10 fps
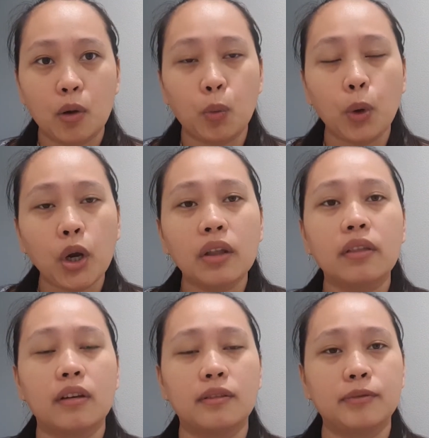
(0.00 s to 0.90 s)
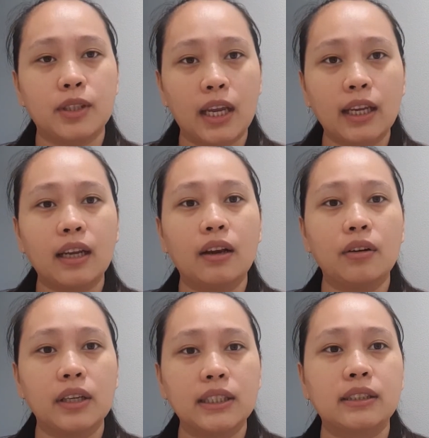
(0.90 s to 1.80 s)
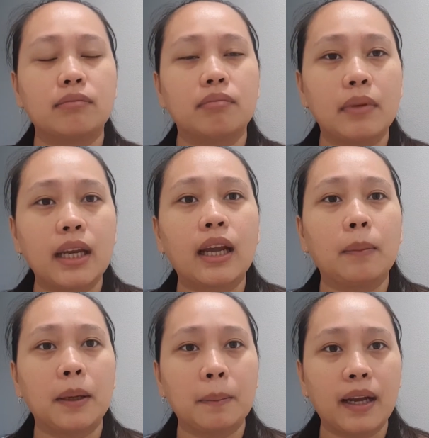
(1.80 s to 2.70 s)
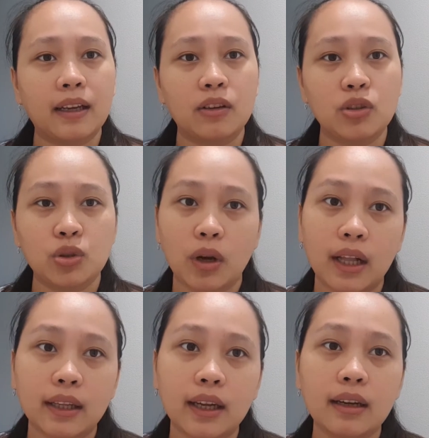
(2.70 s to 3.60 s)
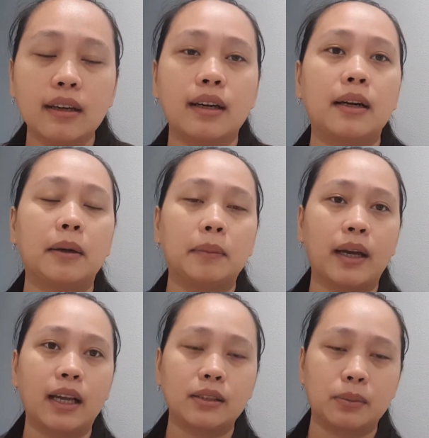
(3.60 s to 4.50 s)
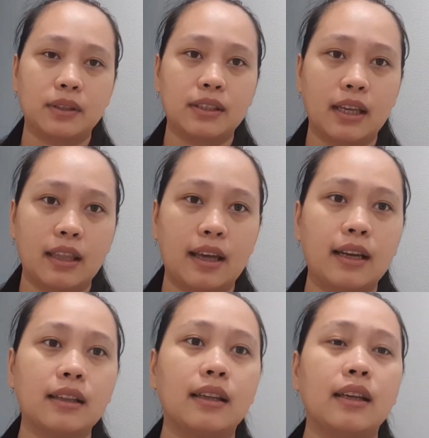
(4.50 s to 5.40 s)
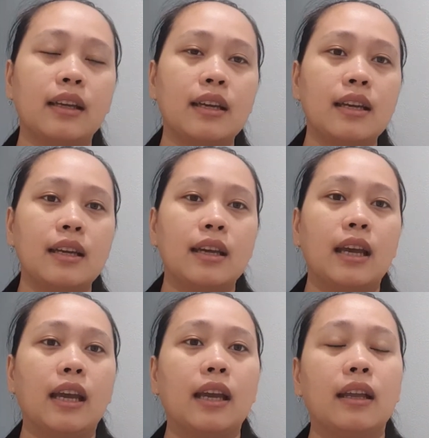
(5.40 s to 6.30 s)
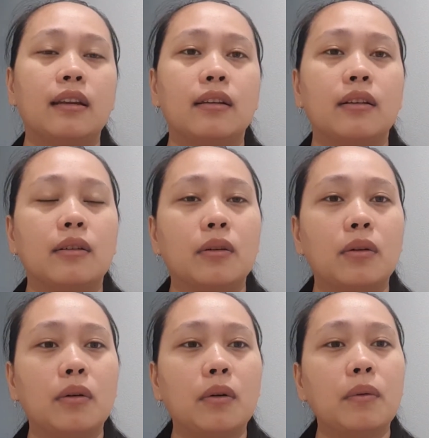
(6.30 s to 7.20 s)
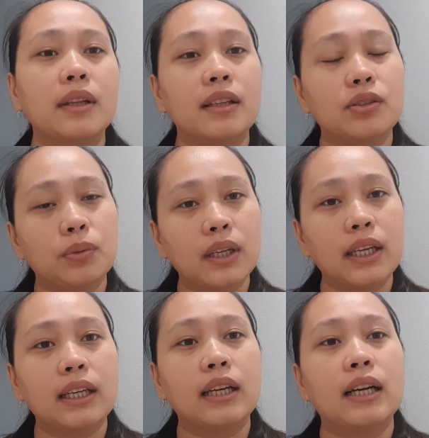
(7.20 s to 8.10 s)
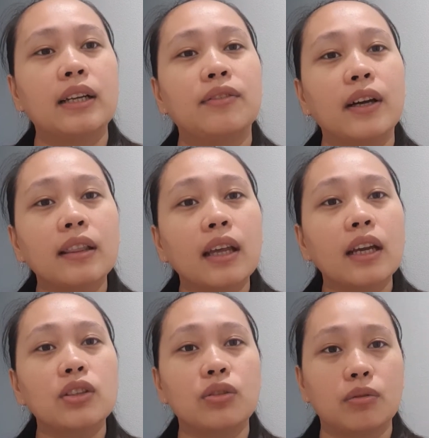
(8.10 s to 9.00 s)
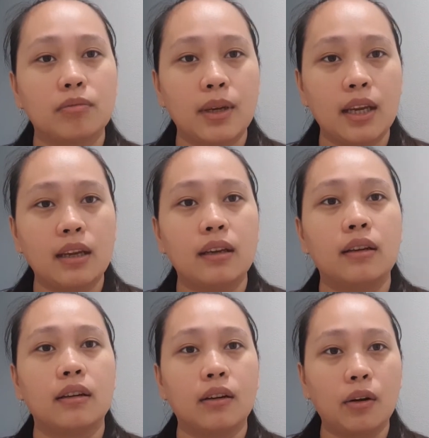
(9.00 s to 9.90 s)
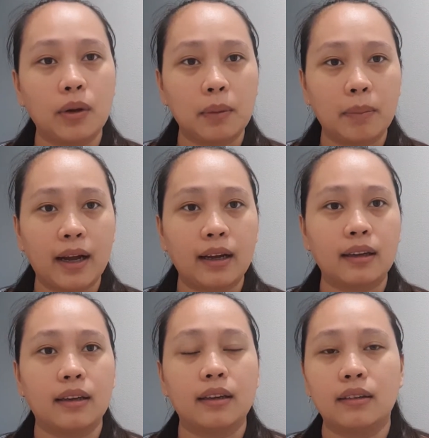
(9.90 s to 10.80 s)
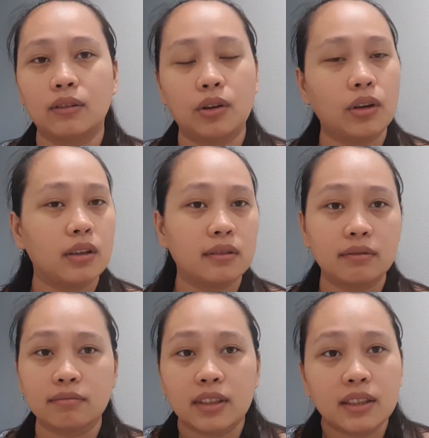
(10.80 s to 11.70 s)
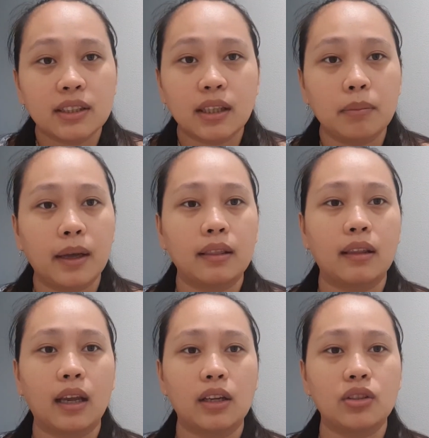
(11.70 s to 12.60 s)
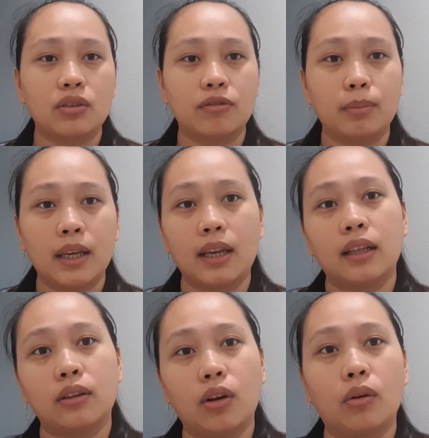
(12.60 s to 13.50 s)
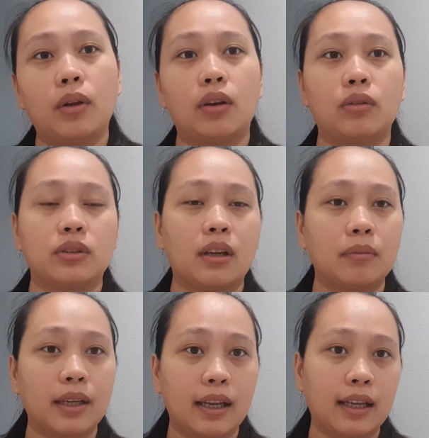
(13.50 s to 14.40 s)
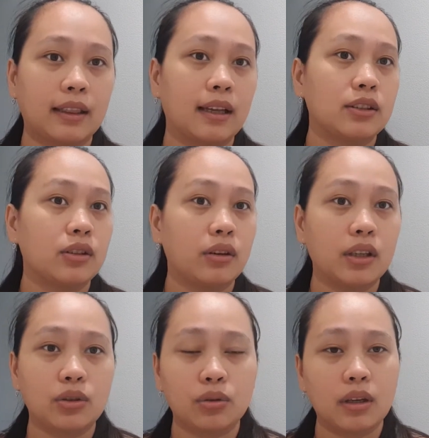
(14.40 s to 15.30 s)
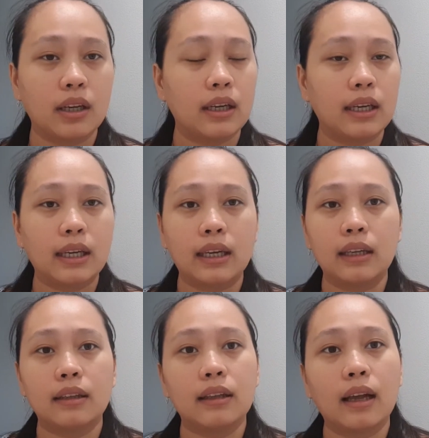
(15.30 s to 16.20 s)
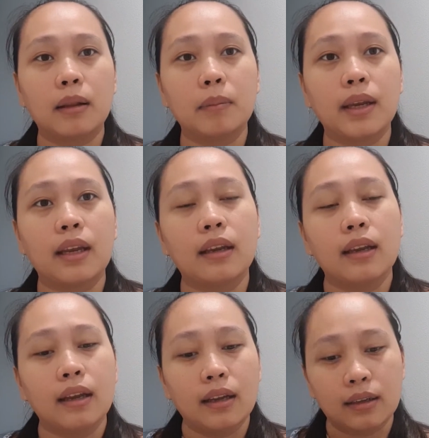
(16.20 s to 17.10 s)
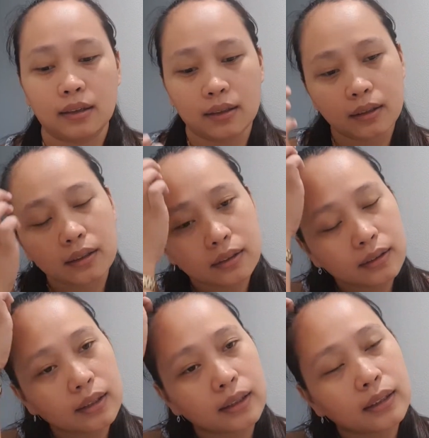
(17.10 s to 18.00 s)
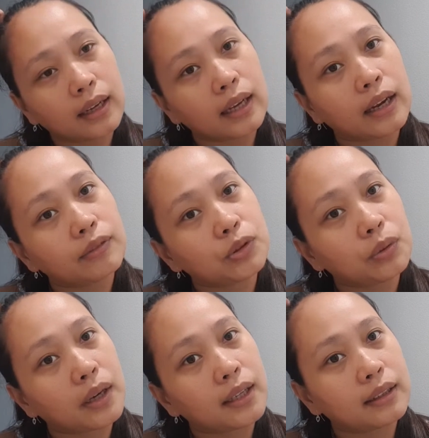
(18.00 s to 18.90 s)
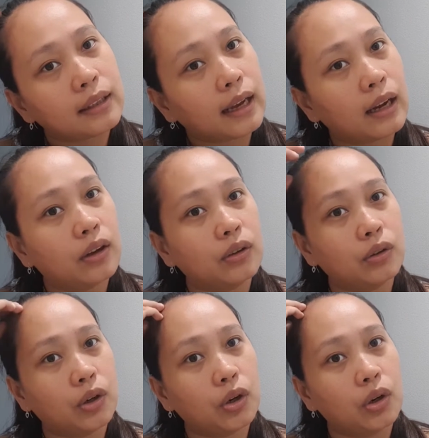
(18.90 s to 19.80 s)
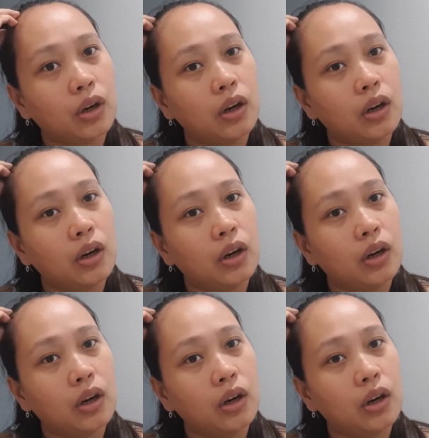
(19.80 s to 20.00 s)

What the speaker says: worth of taking a risk, me coming back in Australia? My husband say that. And what is really the advantage of me going back, or the disadvantage of me not going, or something like that. So he tell me that I have to write it down, or